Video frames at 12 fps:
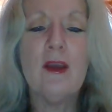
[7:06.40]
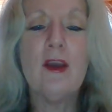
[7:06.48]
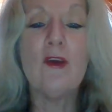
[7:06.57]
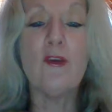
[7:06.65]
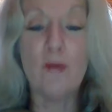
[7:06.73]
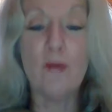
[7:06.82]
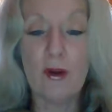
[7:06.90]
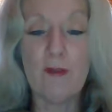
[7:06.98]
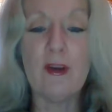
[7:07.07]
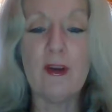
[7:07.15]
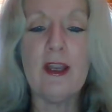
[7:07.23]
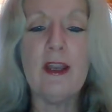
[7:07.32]
Because what I've
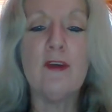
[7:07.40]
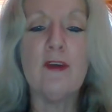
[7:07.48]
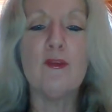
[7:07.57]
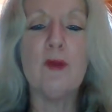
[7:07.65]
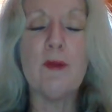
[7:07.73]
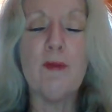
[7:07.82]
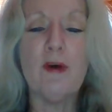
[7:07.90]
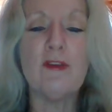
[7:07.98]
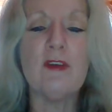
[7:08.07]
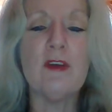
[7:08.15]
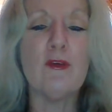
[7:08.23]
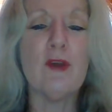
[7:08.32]
written here is when
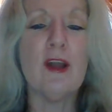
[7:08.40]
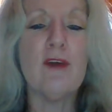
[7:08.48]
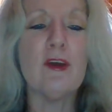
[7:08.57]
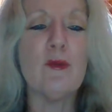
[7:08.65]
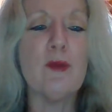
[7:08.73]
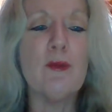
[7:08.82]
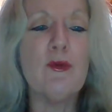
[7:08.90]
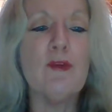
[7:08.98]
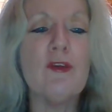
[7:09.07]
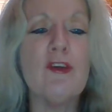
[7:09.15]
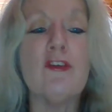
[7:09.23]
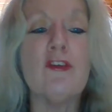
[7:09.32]
positive or loving, we move
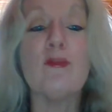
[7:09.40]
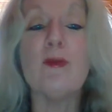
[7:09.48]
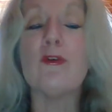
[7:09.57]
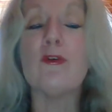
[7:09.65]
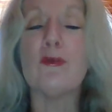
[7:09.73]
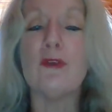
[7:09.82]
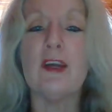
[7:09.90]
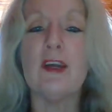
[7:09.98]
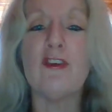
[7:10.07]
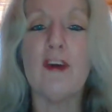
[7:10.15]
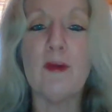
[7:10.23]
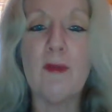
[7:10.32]
into the spiritual
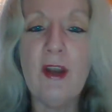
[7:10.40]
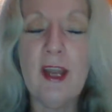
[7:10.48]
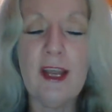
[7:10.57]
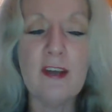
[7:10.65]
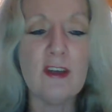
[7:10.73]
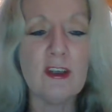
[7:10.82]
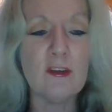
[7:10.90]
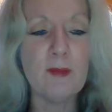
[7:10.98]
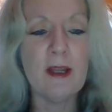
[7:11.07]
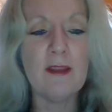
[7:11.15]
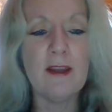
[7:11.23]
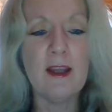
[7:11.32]
nature. I'm going to actually
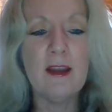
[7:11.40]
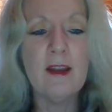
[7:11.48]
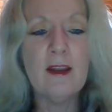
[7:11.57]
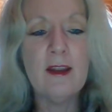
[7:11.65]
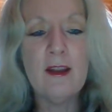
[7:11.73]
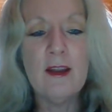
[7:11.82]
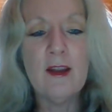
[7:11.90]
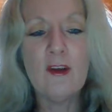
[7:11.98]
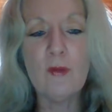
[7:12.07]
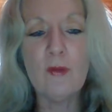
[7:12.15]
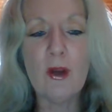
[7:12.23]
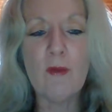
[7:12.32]
explain that because
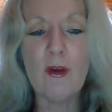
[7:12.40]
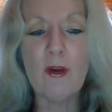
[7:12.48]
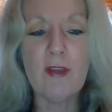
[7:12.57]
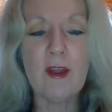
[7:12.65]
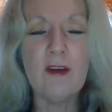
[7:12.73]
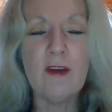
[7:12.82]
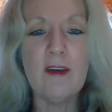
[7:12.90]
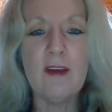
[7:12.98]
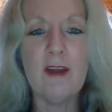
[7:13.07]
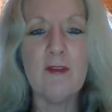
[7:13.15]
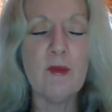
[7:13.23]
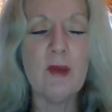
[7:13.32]
when I wrote that, I didn't
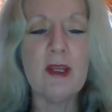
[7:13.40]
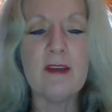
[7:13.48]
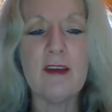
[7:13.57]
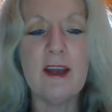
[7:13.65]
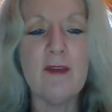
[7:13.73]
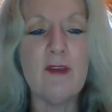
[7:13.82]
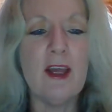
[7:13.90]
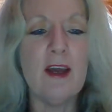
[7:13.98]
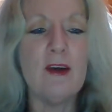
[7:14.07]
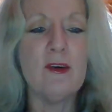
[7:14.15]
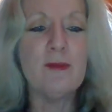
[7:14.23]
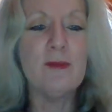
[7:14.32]
have the awareness I have now.